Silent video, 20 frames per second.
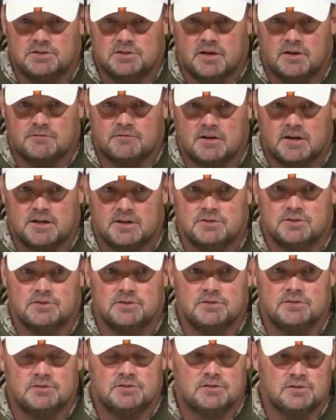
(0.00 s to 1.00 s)
tough
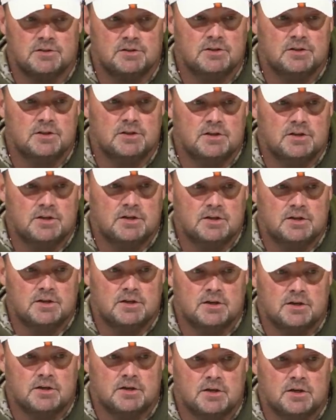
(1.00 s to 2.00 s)
catches,
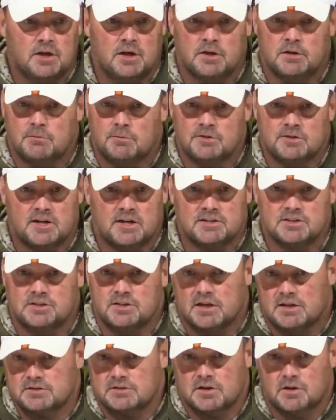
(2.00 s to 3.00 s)
and the
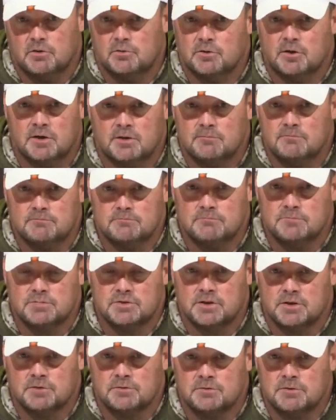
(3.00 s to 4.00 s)
protection has to hold up.
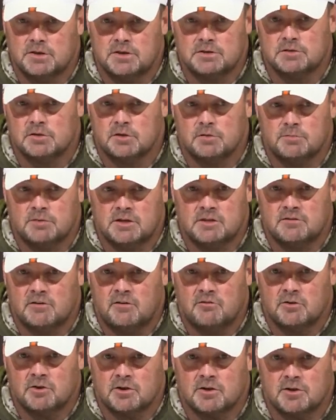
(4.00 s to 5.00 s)
So it's a little bit of
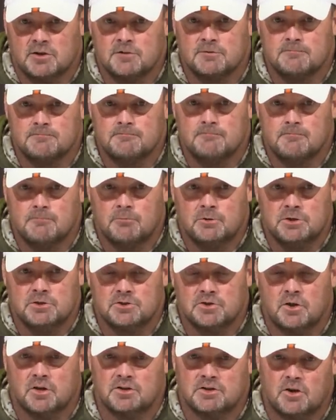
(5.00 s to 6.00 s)
everything. When you
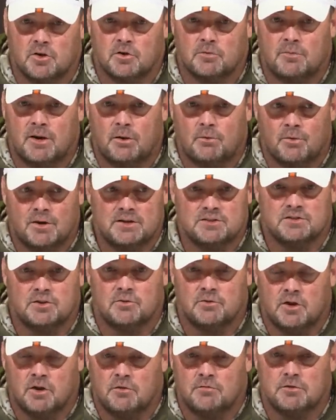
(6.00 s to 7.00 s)
start talking about red
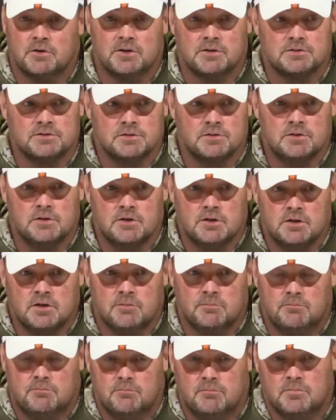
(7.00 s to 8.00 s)
zone offense,
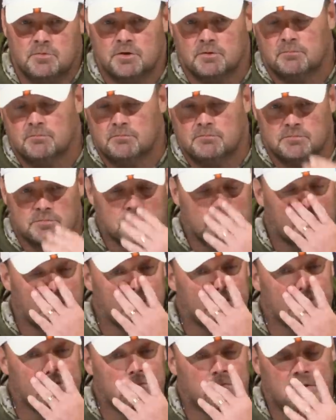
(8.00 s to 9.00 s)
the you know,
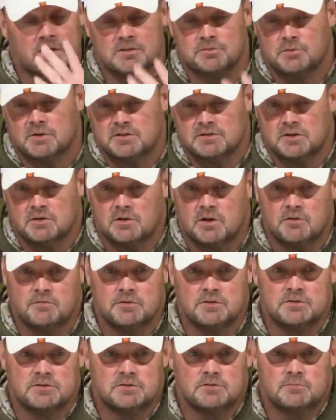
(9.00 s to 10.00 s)
best red zone
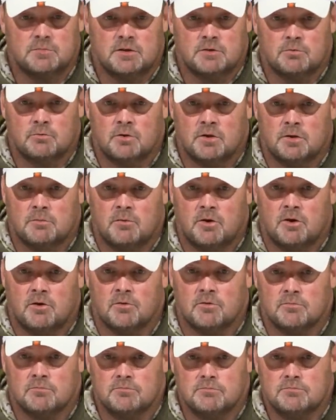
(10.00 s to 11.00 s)
offense is to be able to run the
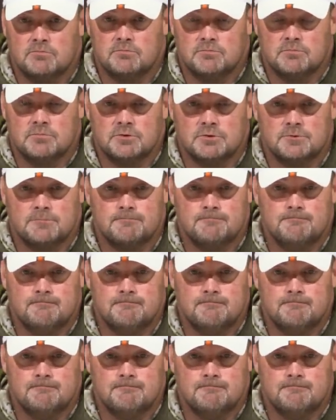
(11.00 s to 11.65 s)
ball. So.